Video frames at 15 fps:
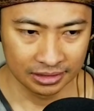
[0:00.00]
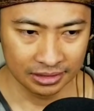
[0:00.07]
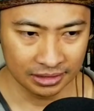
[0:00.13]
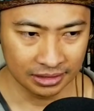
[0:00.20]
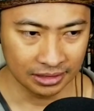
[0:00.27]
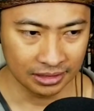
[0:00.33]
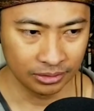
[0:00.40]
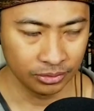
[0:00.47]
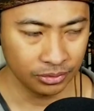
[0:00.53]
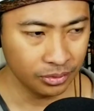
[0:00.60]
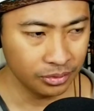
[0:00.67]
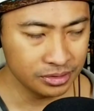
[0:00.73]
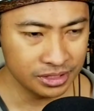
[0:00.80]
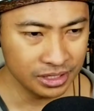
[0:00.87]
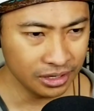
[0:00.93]
Uh, what
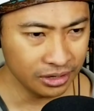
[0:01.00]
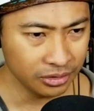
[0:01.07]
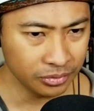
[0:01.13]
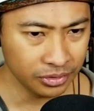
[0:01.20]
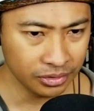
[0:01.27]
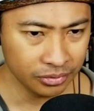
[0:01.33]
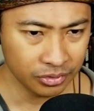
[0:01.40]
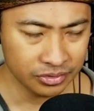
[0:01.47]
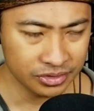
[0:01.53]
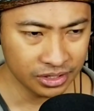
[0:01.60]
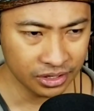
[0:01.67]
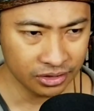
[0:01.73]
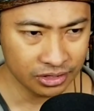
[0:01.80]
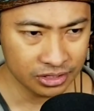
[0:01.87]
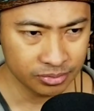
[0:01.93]
was the other one? What was the
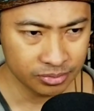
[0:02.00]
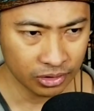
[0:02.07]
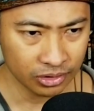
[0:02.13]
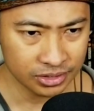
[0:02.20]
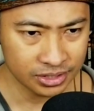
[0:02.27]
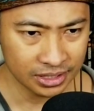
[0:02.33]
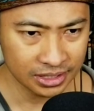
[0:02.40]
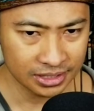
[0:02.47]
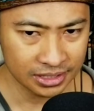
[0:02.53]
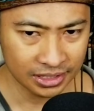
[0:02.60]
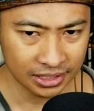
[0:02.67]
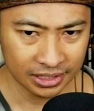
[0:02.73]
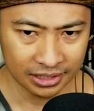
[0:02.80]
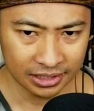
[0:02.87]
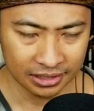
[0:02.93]
other small Z
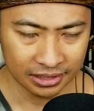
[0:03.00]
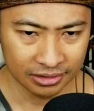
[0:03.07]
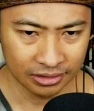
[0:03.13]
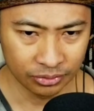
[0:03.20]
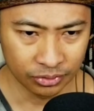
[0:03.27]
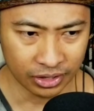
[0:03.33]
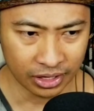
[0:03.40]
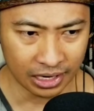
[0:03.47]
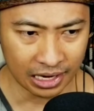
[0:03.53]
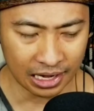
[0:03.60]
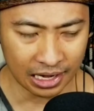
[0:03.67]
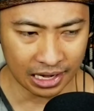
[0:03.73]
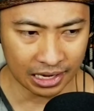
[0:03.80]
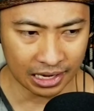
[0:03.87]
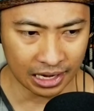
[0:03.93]
T where I,
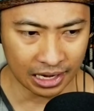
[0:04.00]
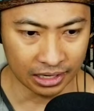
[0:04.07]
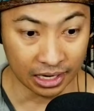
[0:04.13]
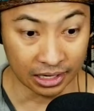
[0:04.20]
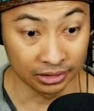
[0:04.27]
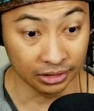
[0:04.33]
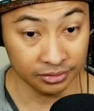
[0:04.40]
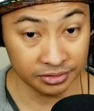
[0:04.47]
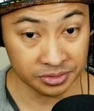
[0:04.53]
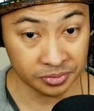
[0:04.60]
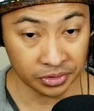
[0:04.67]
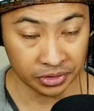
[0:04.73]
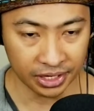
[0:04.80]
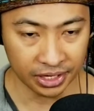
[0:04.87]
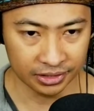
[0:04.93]
I, I love
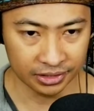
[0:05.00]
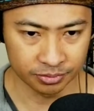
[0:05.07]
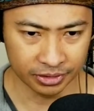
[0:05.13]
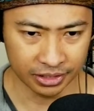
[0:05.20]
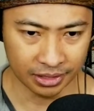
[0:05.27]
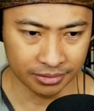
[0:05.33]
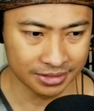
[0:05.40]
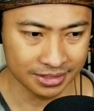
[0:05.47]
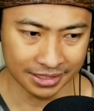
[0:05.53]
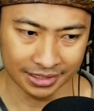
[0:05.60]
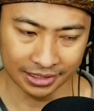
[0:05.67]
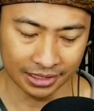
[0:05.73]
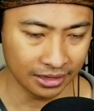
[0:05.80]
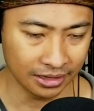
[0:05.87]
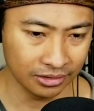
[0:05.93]
small knives, but I was like,
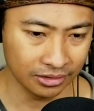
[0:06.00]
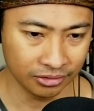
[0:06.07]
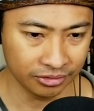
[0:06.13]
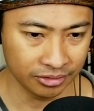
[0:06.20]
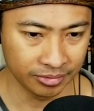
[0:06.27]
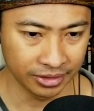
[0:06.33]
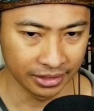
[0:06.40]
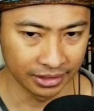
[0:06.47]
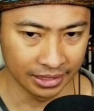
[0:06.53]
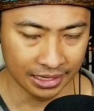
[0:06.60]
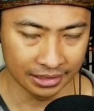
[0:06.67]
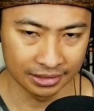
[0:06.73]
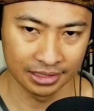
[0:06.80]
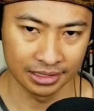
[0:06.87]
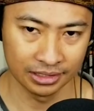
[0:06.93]
I don't know if I'm gonna
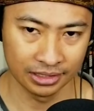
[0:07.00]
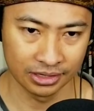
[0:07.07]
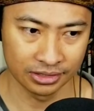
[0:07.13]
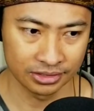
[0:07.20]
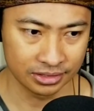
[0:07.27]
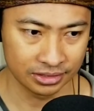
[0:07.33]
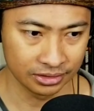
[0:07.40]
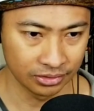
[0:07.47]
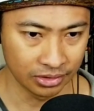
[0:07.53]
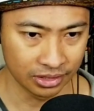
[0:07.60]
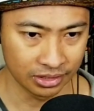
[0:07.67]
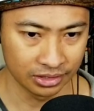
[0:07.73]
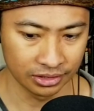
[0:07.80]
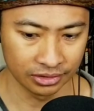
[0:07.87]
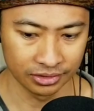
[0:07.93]
get that, yo. It's two
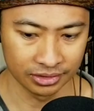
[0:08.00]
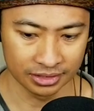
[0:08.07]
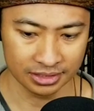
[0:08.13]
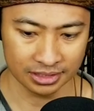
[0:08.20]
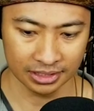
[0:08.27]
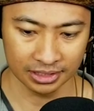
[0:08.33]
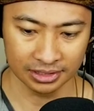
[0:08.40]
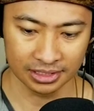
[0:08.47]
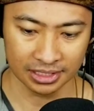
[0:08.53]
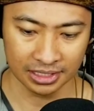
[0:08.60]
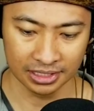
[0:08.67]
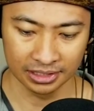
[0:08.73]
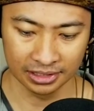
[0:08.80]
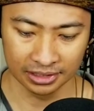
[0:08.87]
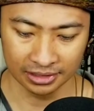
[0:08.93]
hundo and it's like
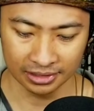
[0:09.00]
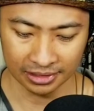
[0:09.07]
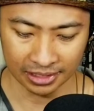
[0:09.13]
tiny.